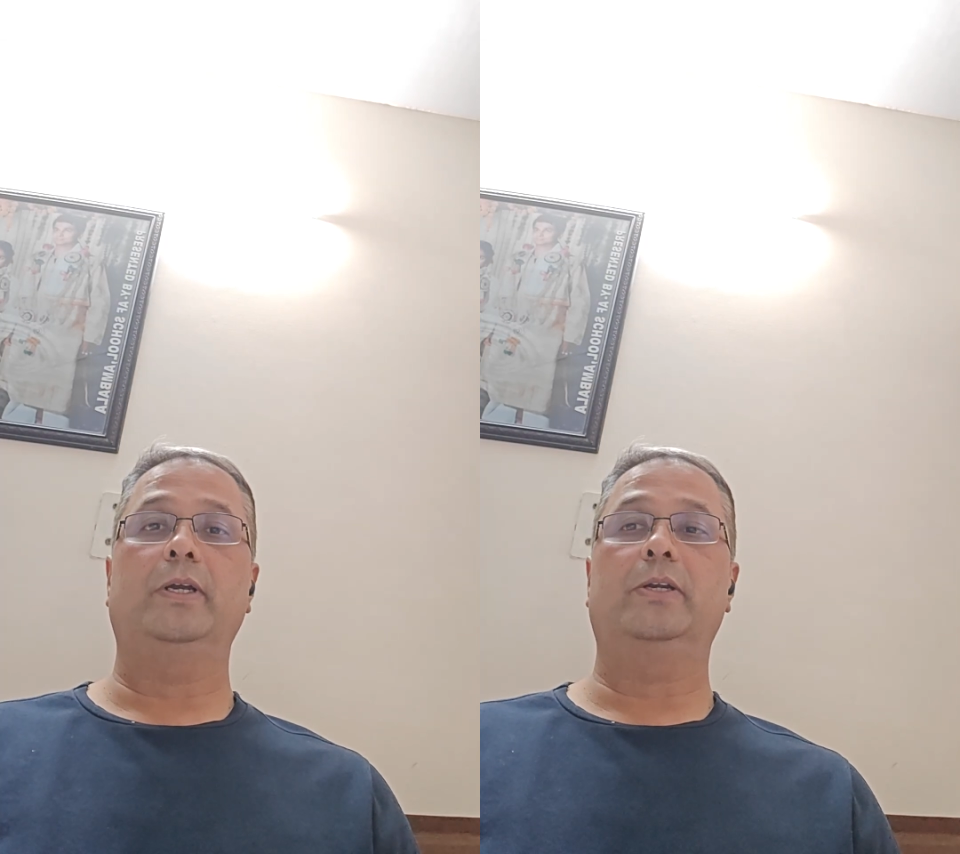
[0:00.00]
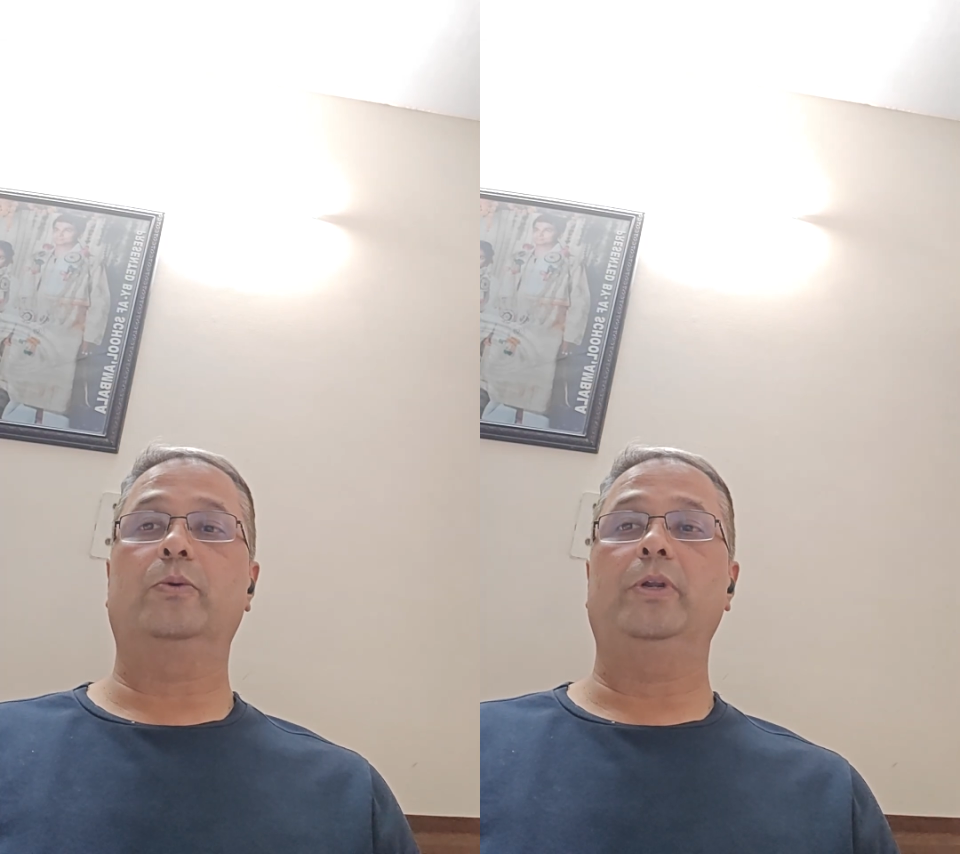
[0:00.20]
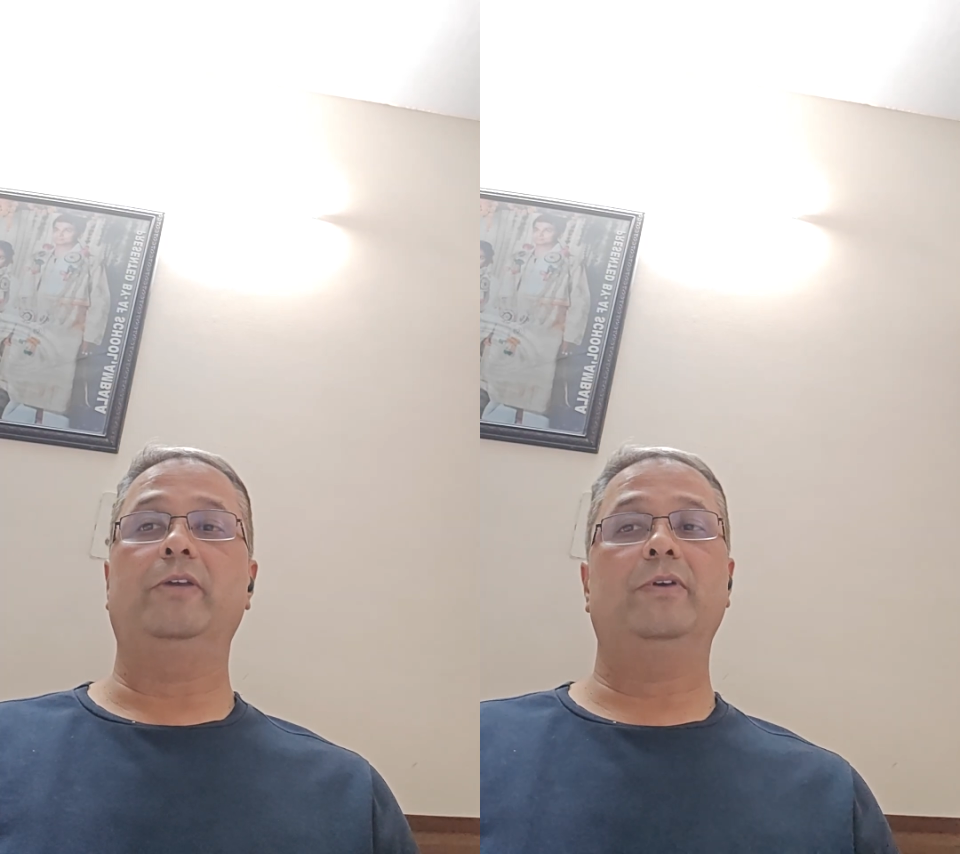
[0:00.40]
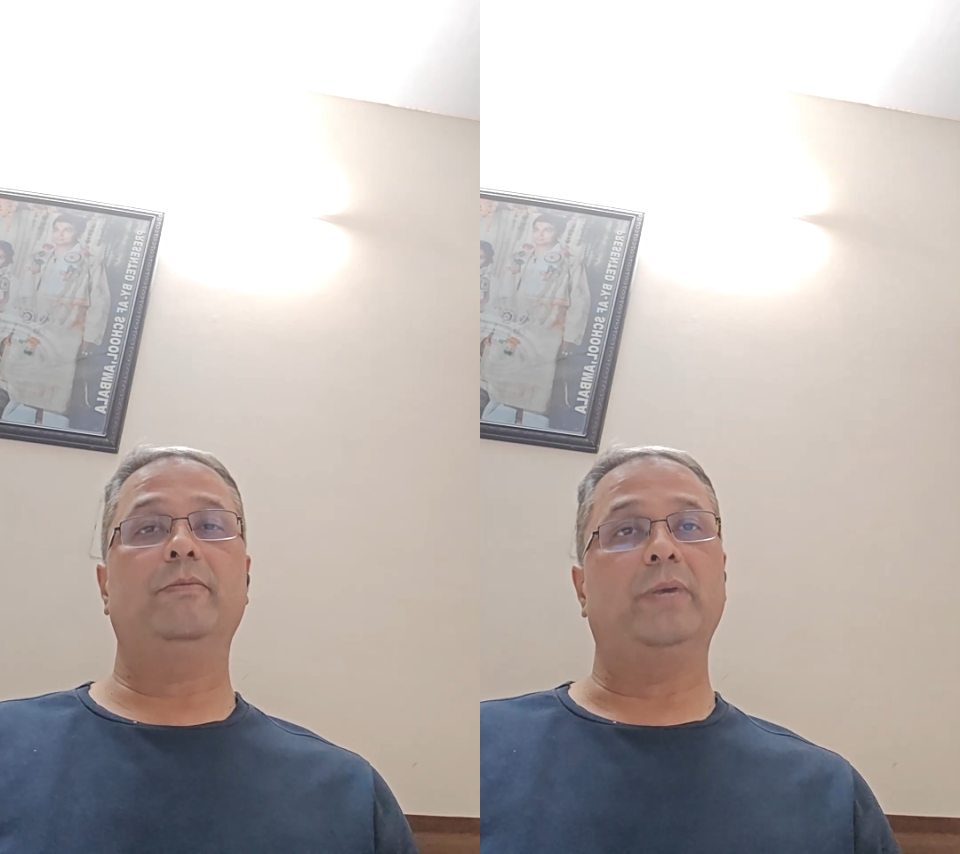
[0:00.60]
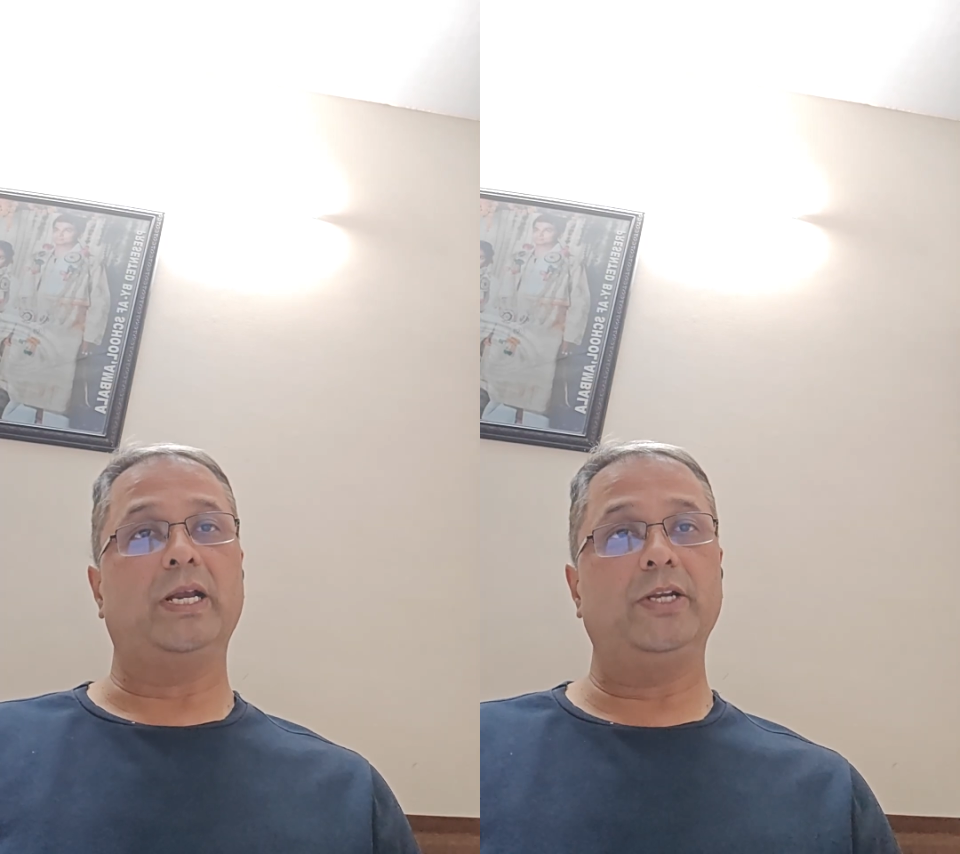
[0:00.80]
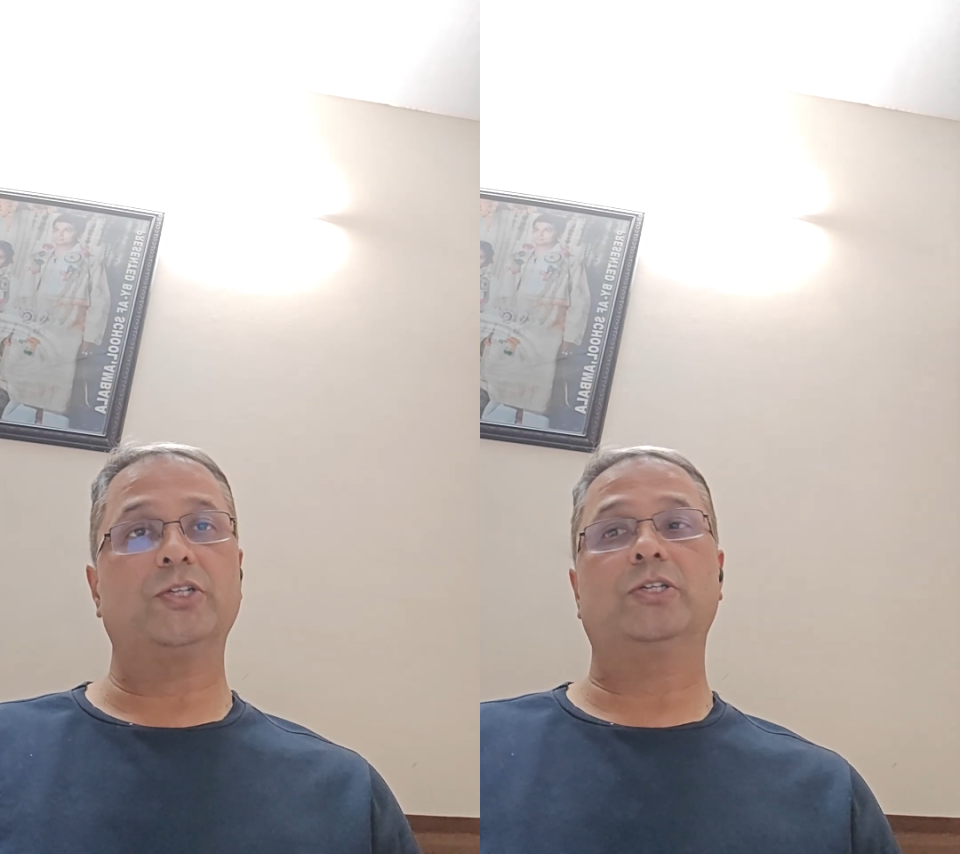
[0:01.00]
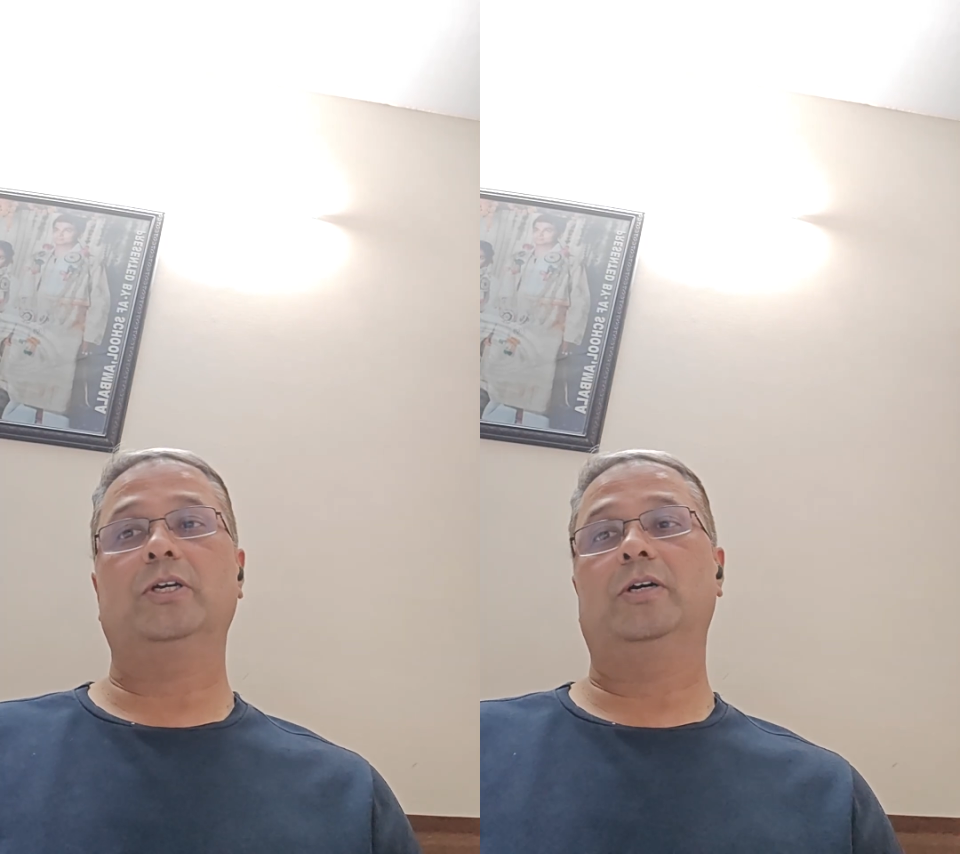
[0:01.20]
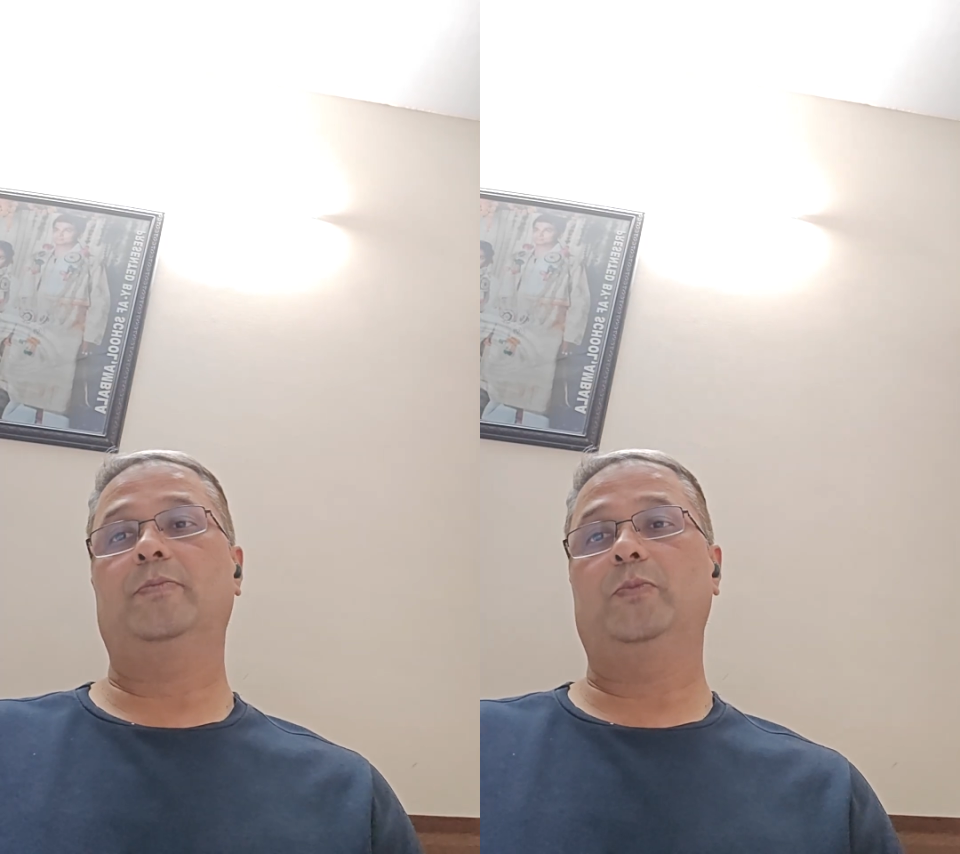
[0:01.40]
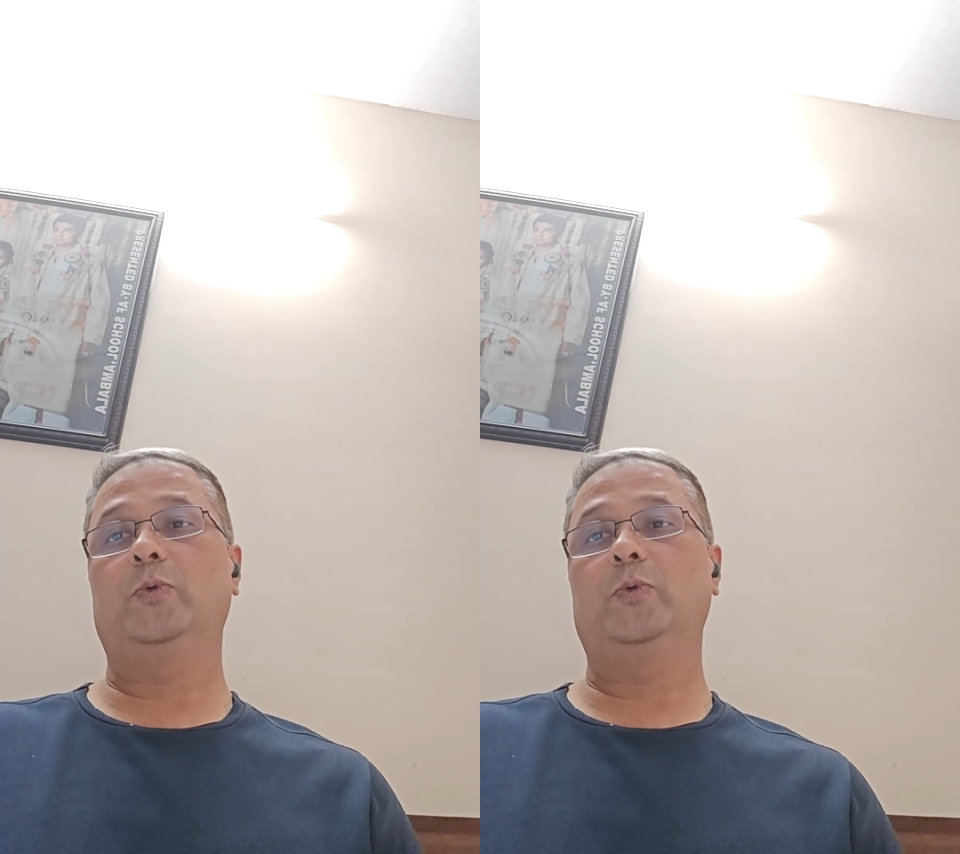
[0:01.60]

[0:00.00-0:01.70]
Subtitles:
It could even banish a